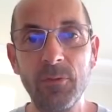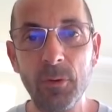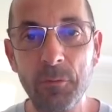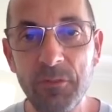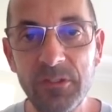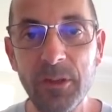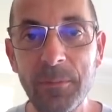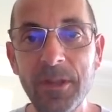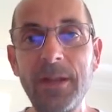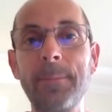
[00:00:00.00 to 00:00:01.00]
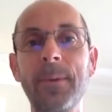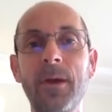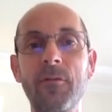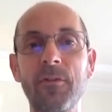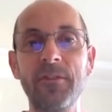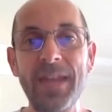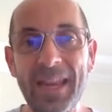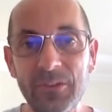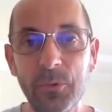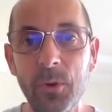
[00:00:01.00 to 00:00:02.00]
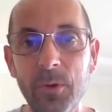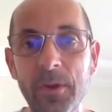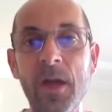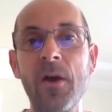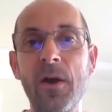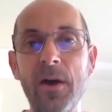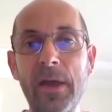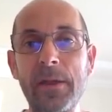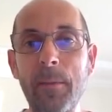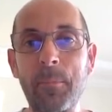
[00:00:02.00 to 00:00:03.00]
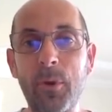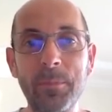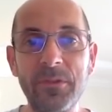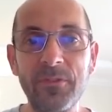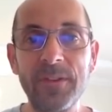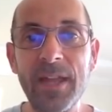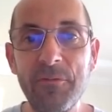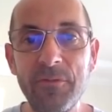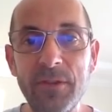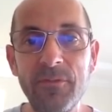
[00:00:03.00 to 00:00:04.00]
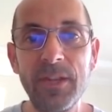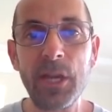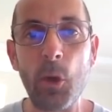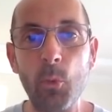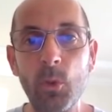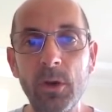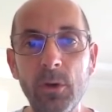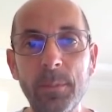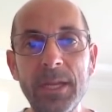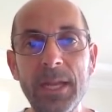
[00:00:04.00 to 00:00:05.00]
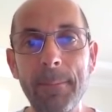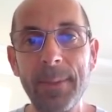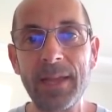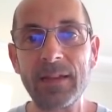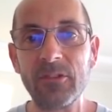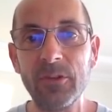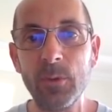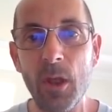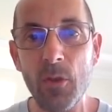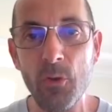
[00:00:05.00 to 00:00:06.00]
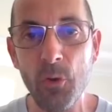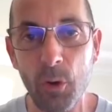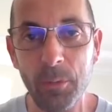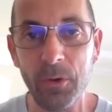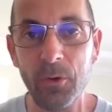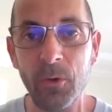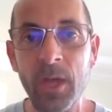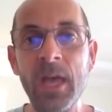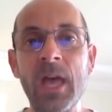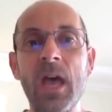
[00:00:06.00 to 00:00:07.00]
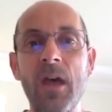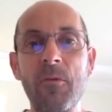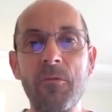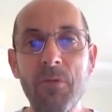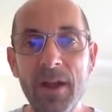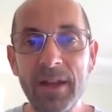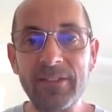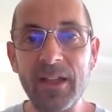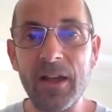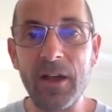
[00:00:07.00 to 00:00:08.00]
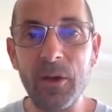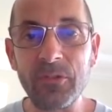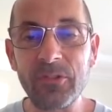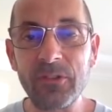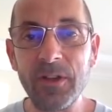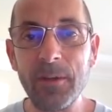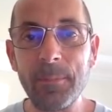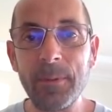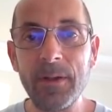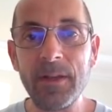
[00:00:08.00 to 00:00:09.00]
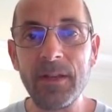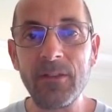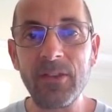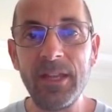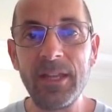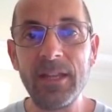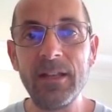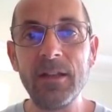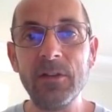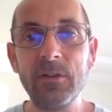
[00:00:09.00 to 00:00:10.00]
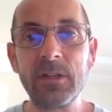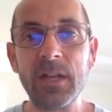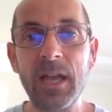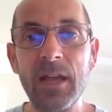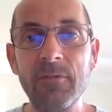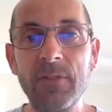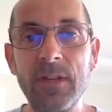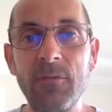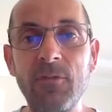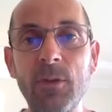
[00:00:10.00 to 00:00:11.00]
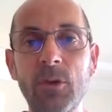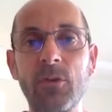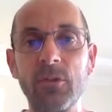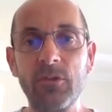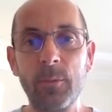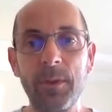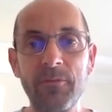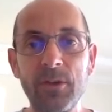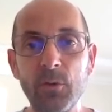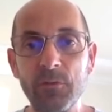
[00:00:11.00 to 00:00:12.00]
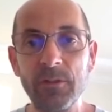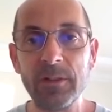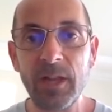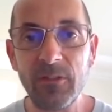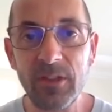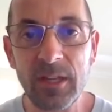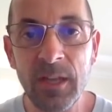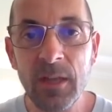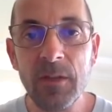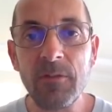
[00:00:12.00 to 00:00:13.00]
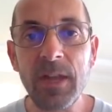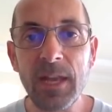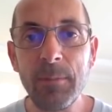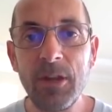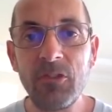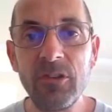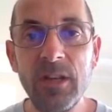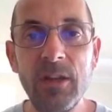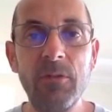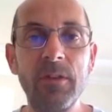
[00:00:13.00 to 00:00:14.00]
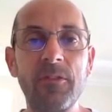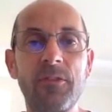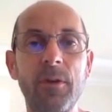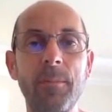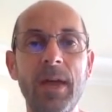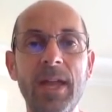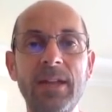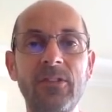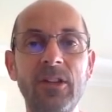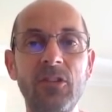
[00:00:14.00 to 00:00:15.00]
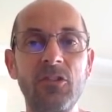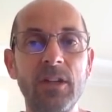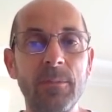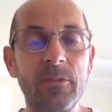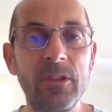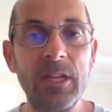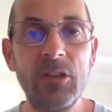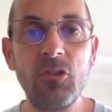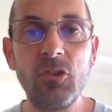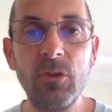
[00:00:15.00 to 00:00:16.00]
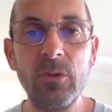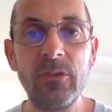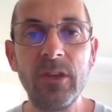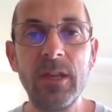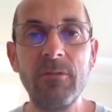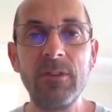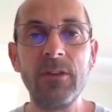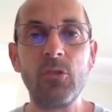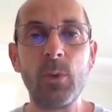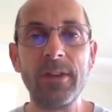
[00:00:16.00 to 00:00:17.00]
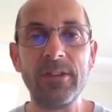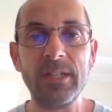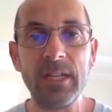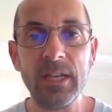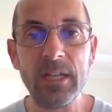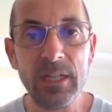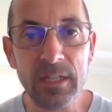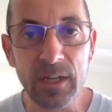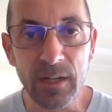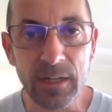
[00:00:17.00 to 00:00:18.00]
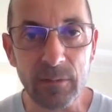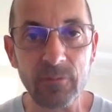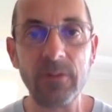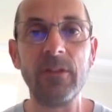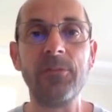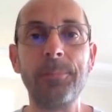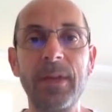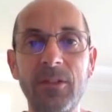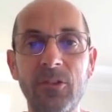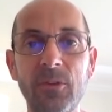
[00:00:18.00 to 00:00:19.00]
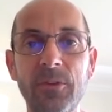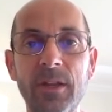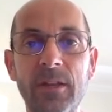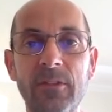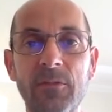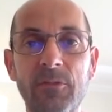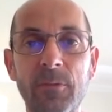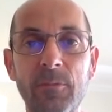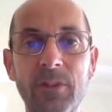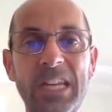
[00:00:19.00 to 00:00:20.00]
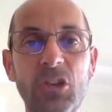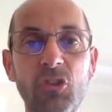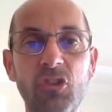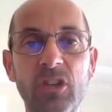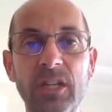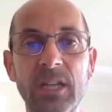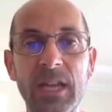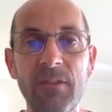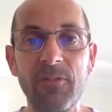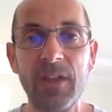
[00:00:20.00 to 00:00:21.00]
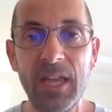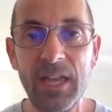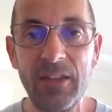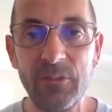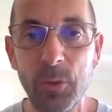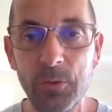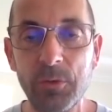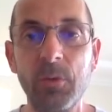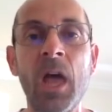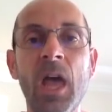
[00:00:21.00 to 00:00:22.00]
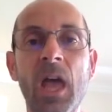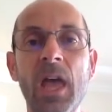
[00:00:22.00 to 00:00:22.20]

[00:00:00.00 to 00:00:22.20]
for this update, but for the next one, I promise that everything will be back to normal. Right, I'll start by taking a look at the view across Europe and the North Atlantic. The animation here runs from 18 GMT, Tuesday the 29th. It's based on data from the GFS model.